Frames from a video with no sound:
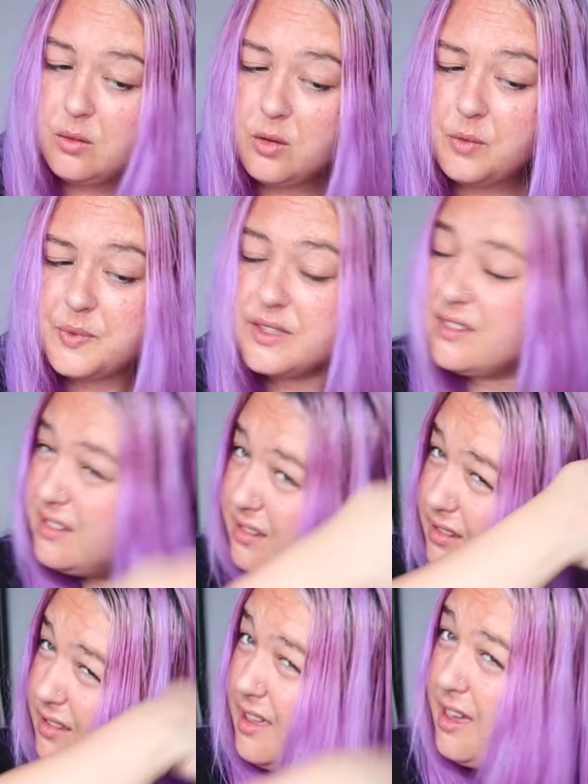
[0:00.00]
Oops
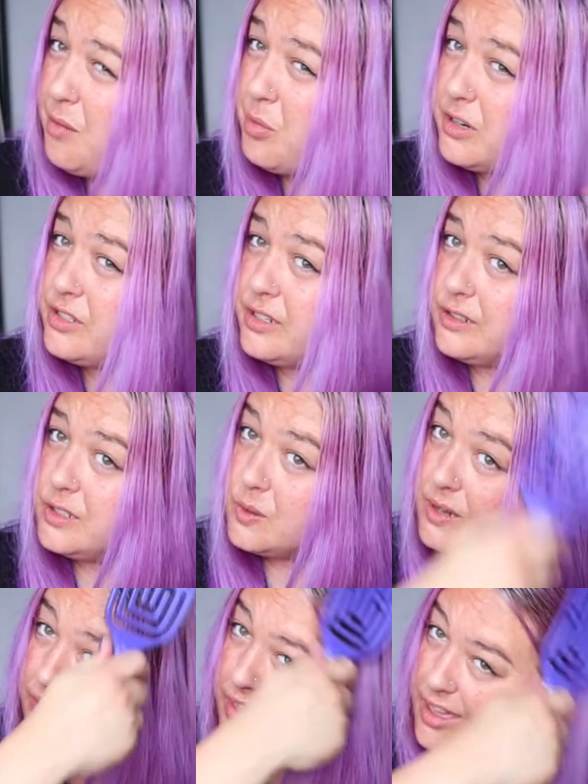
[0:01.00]
hairbrush stuck
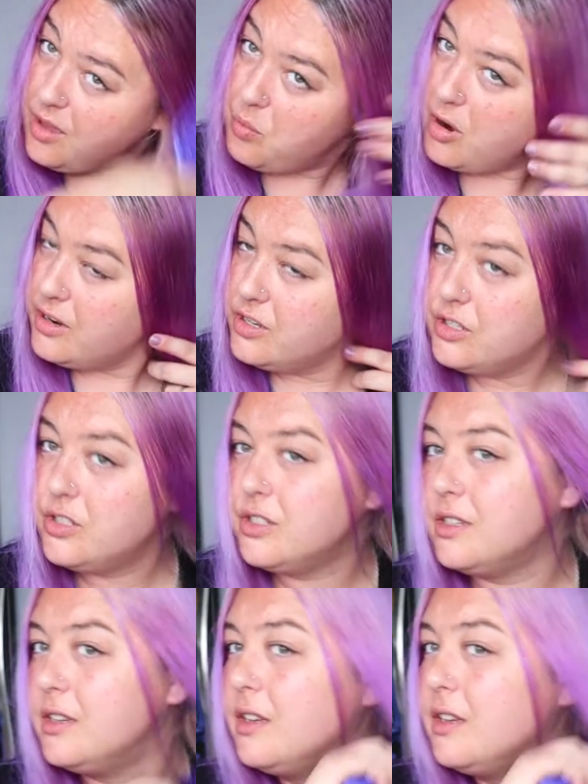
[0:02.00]
to another hairbrush.